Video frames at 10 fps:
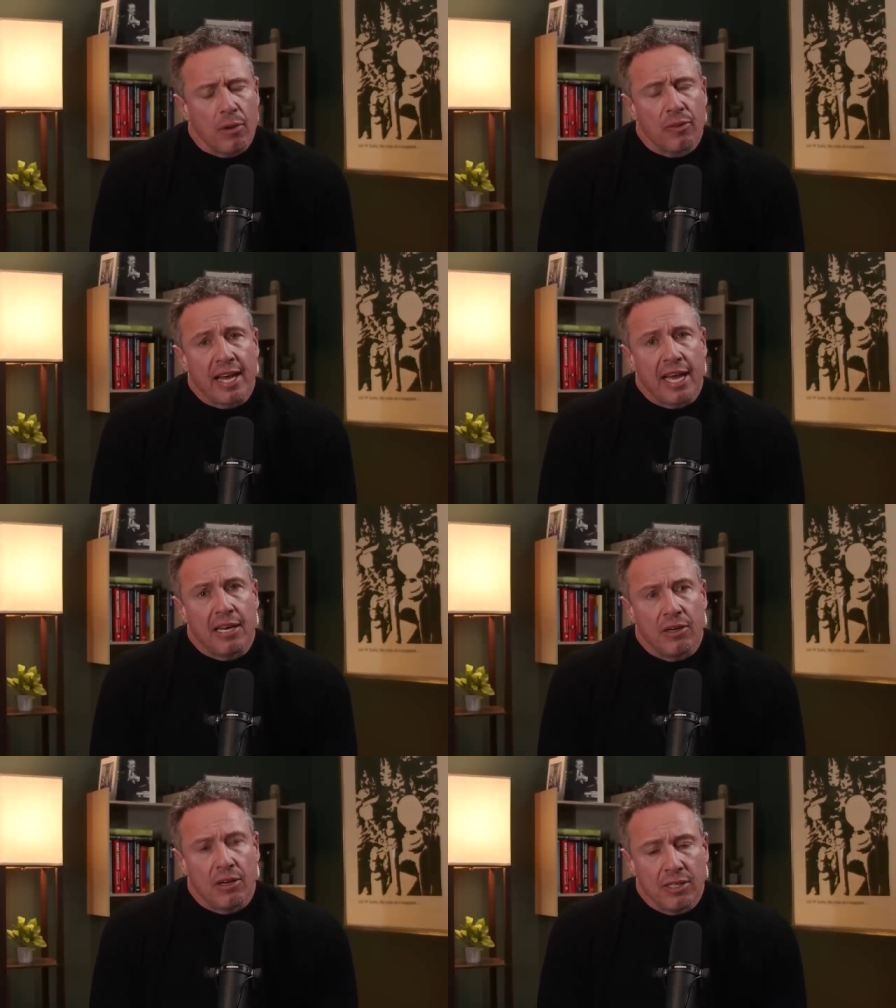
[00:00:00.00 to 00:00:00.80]

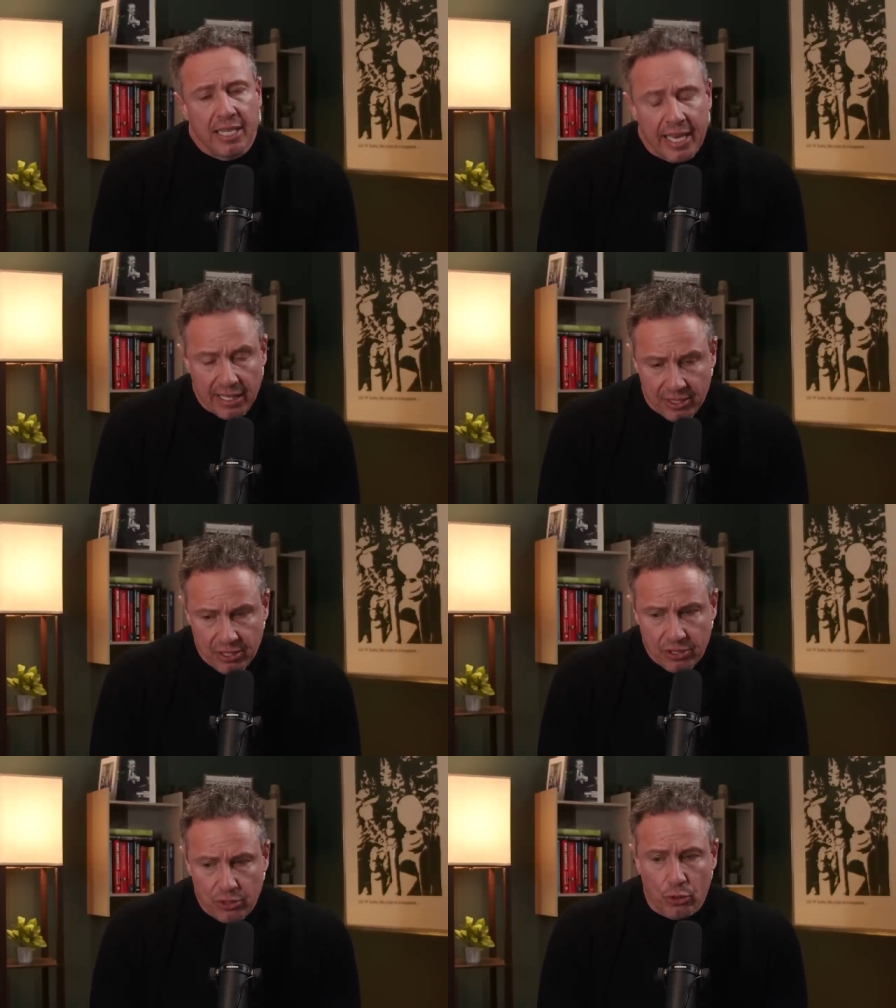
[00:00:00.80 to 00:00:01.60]
That,
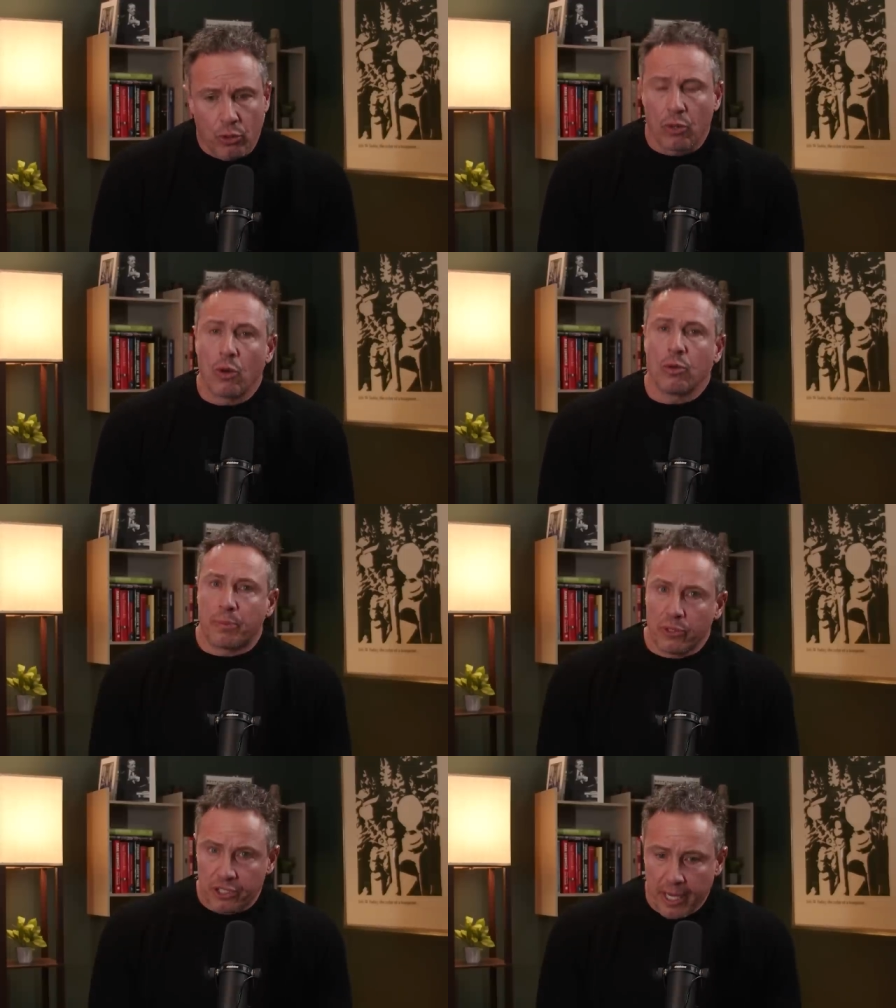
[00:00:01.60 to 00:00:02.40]
yes, your own
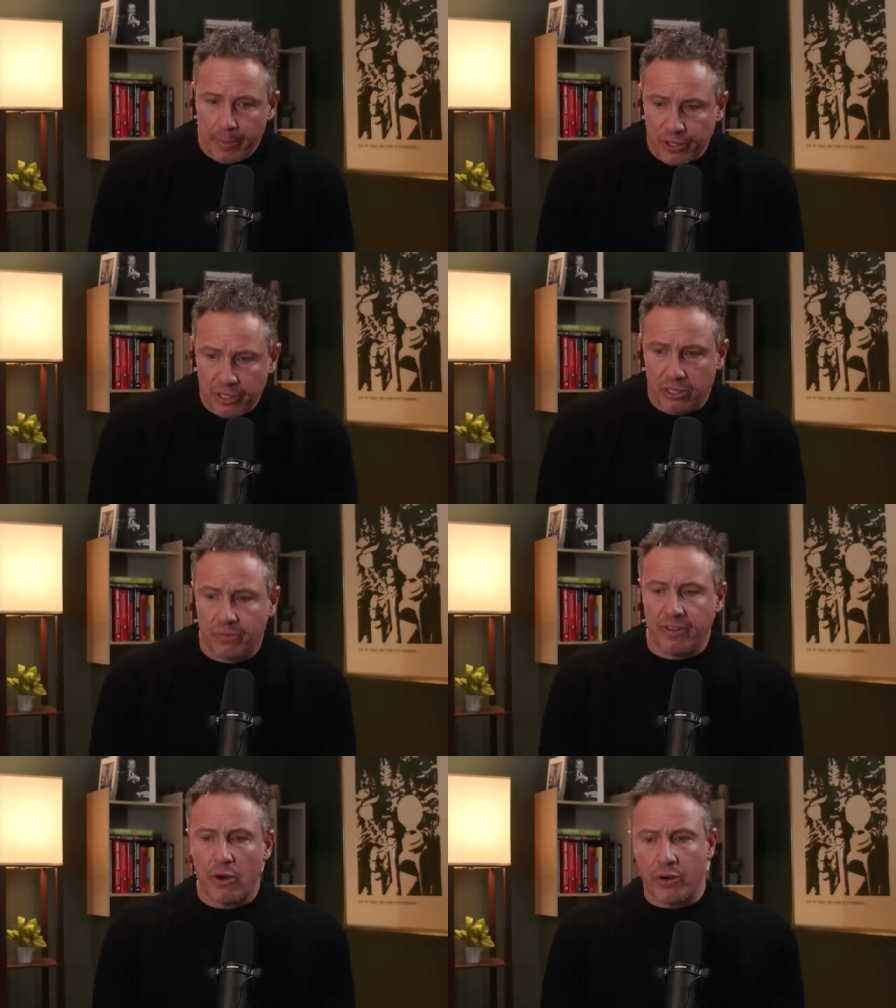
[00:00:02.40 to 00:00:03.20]
perception is
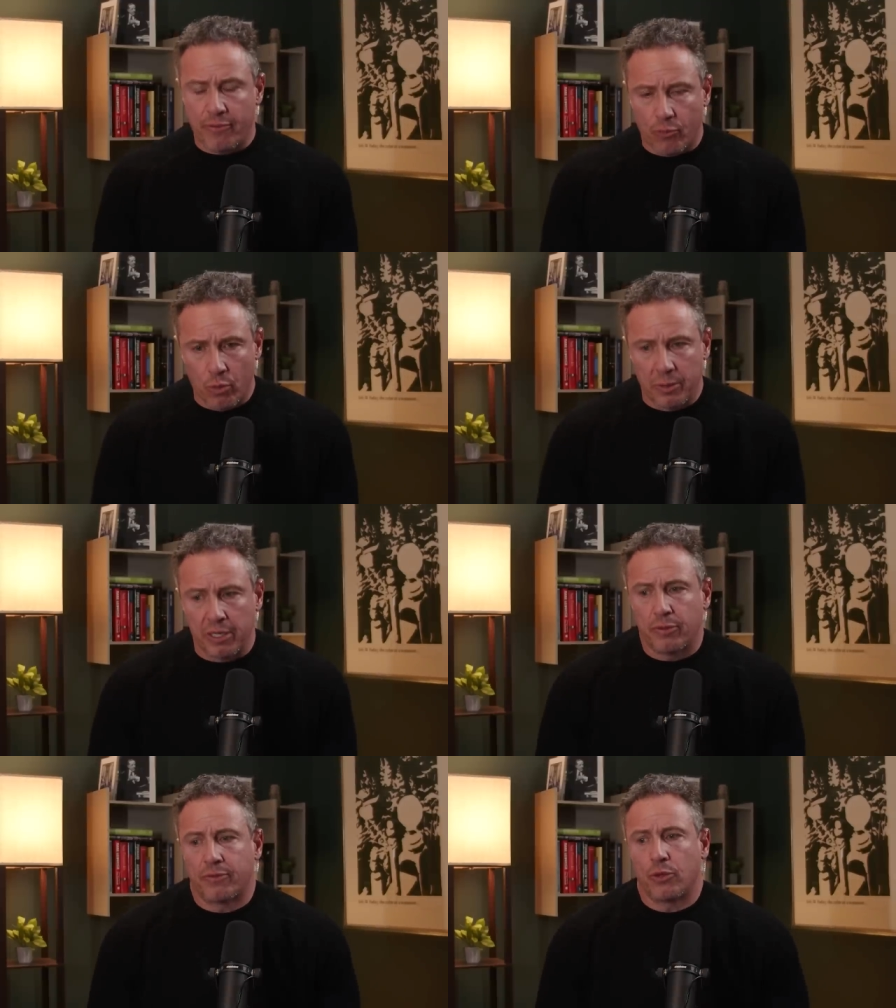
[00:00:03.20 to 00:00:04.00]
very
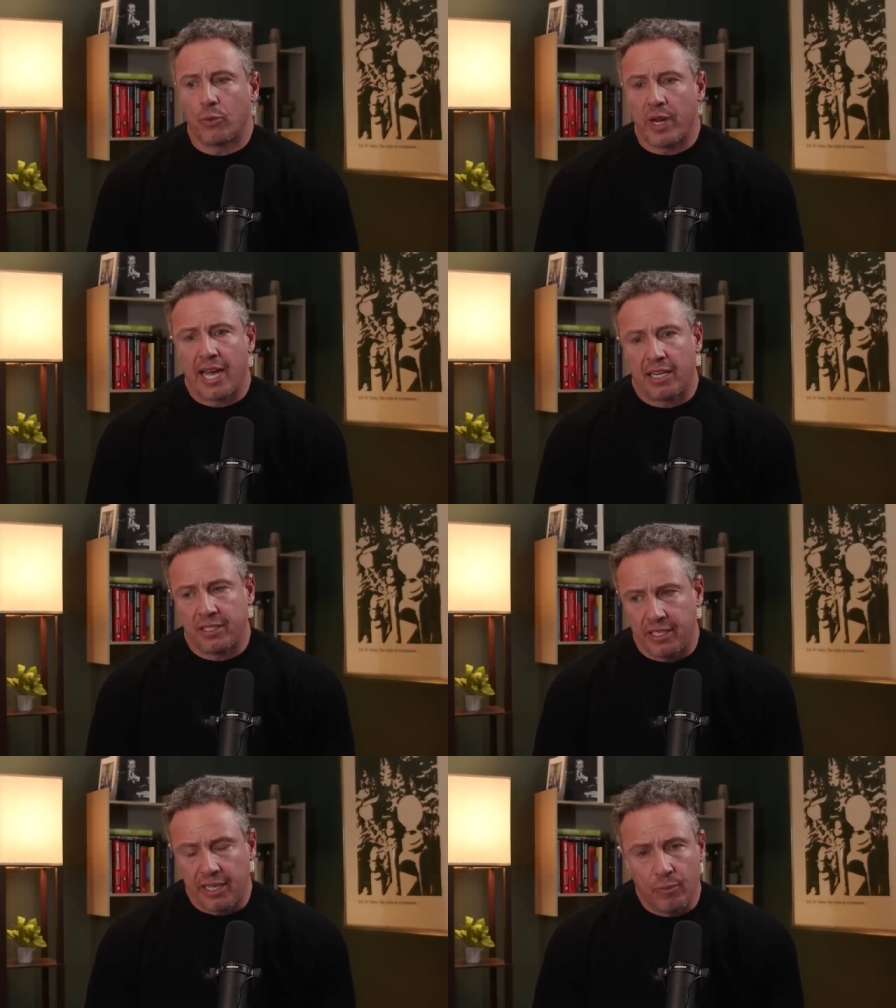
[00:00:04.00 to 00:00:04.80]
formative of your
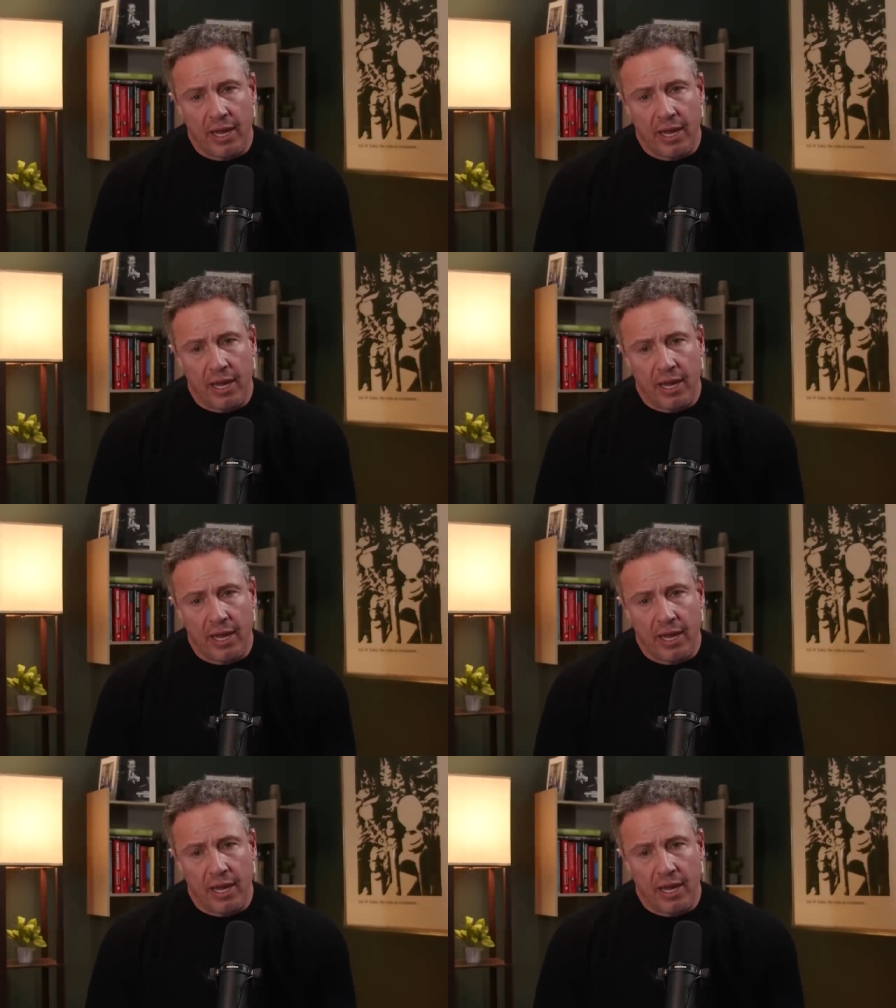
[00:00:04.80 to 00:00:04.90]
reality, and